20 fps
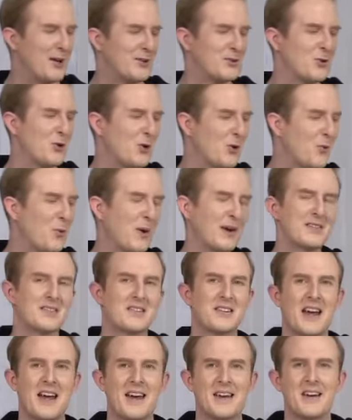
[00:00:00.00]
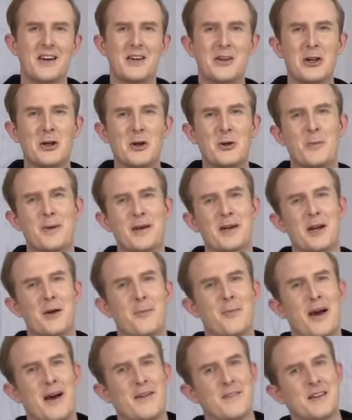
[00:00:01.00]
talk once again a little bit
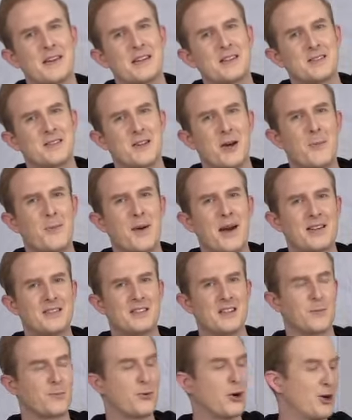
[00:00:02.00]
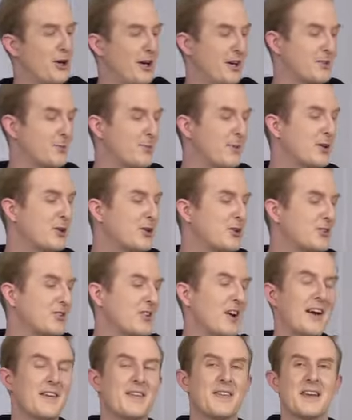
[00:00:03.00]
about these amazing products because
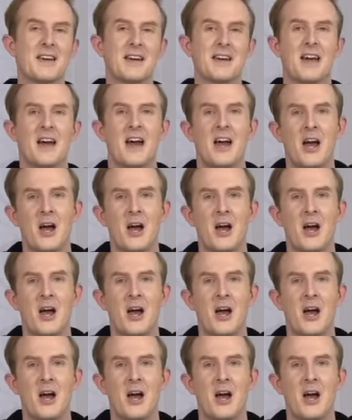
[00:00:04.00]
I think